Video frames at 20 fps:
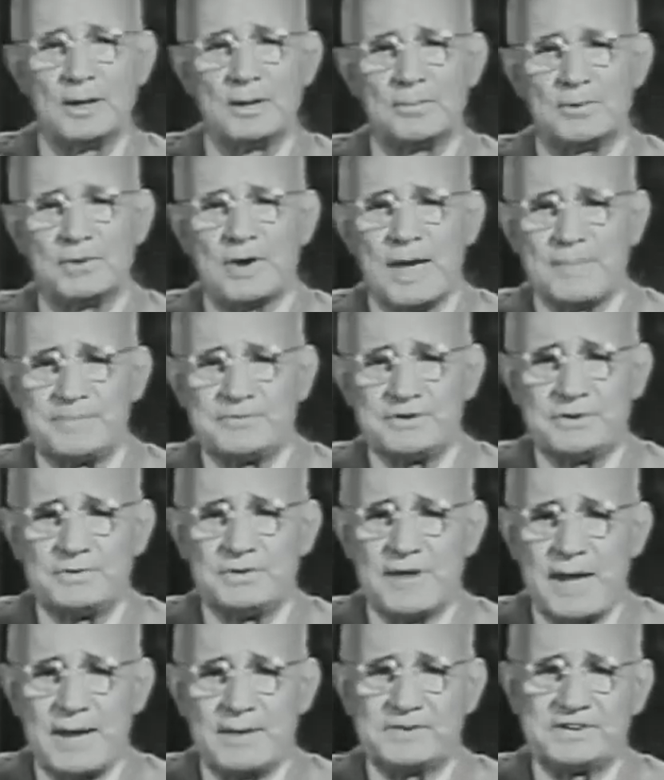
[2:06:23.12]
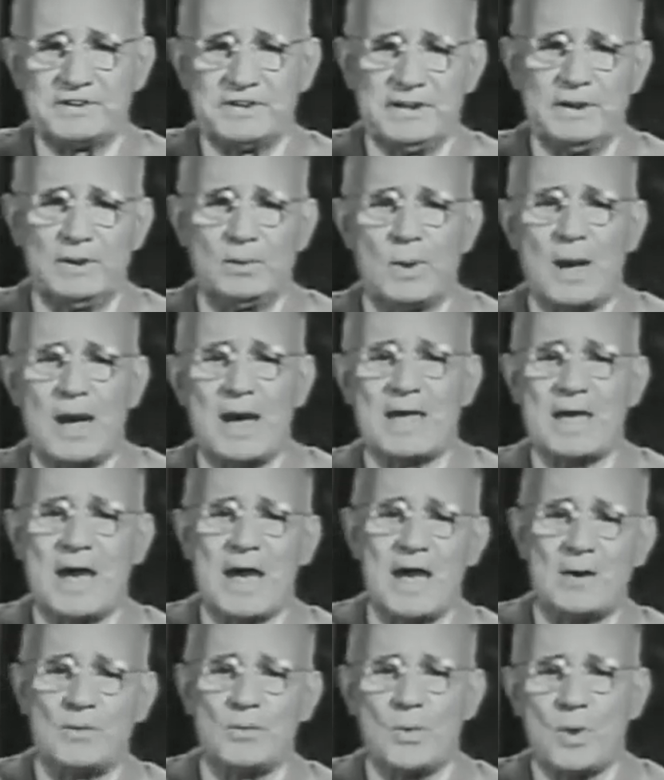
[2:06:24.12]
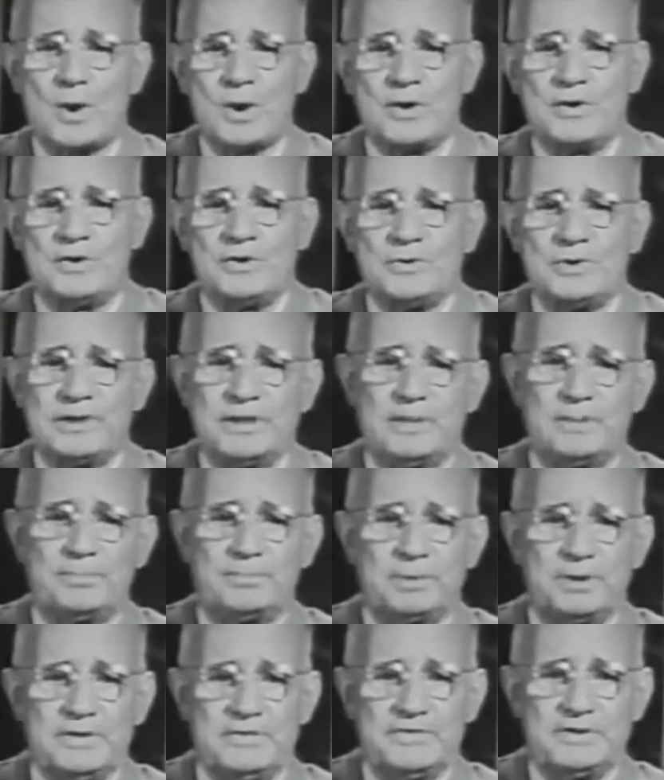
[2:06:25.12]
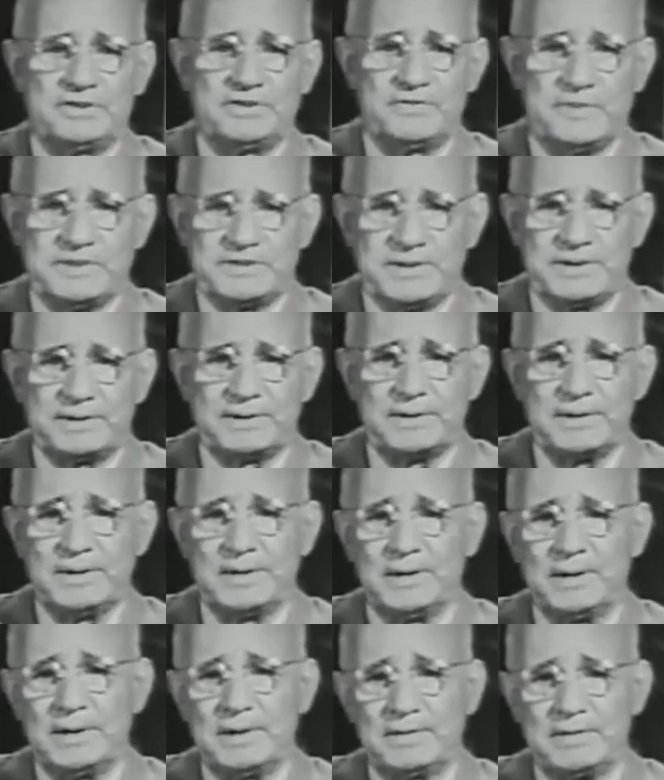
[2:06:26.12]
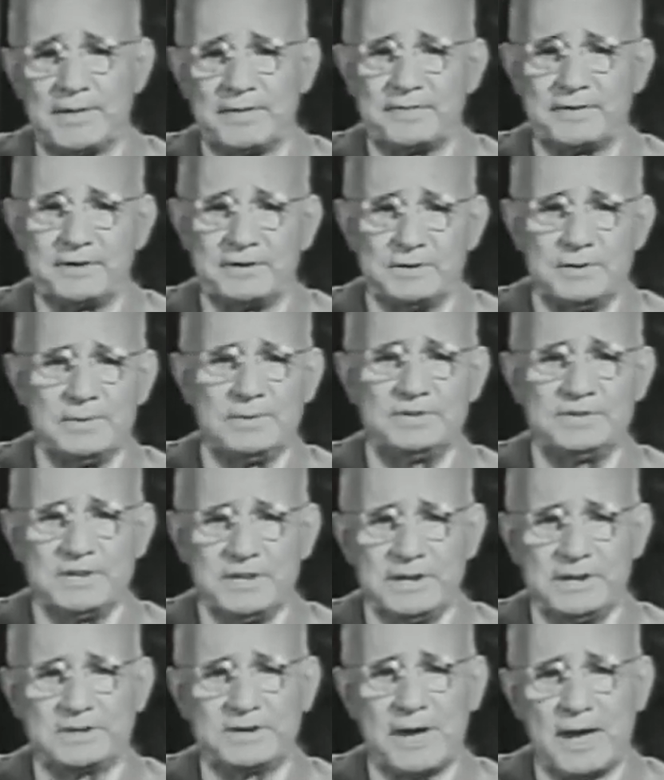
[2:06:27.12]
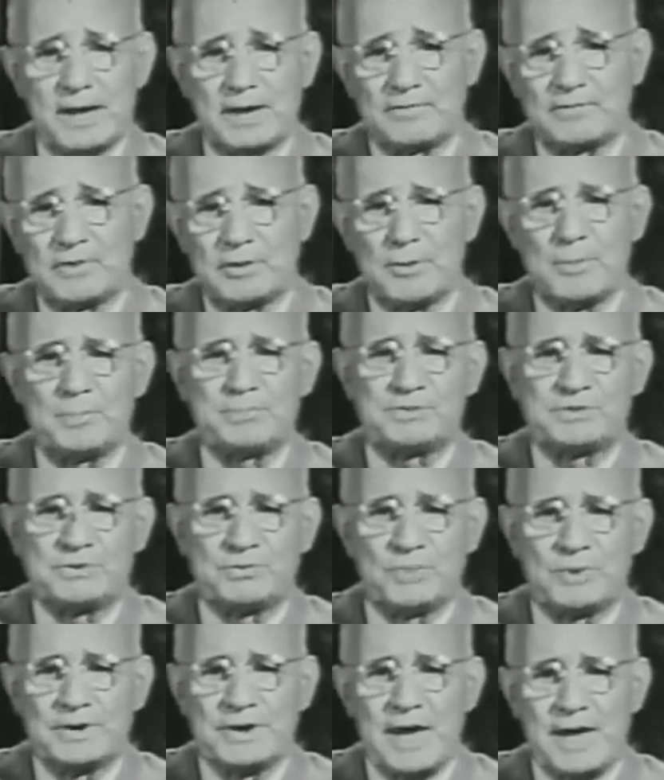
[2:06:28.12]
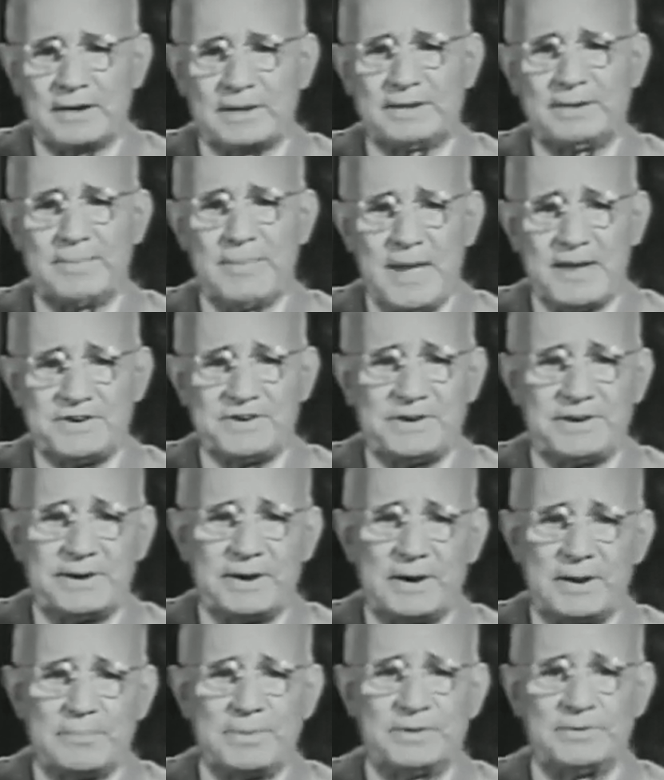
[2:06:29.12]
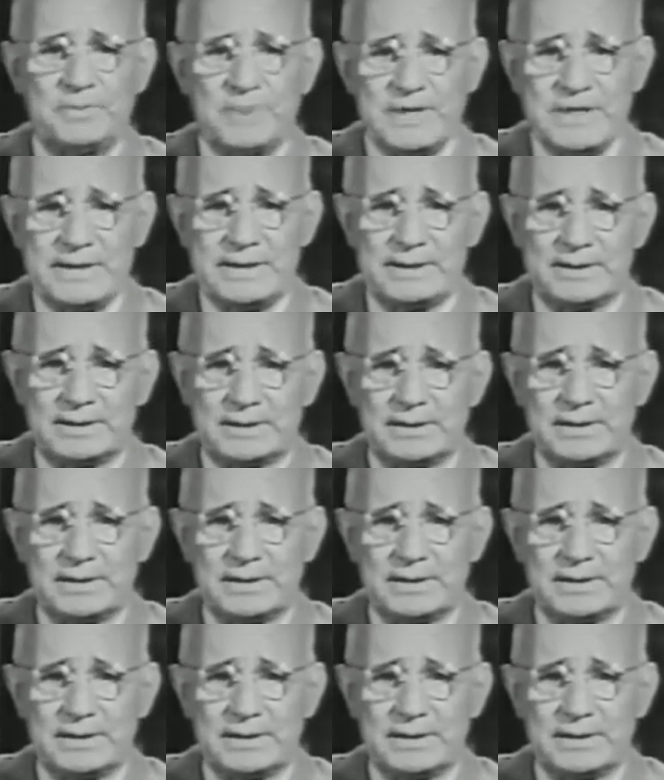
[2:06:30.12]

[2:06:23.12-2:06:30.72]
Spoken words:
Perhaps you now see why I warned you in a previous visit that the two sealed envelopes were not imaginary but real.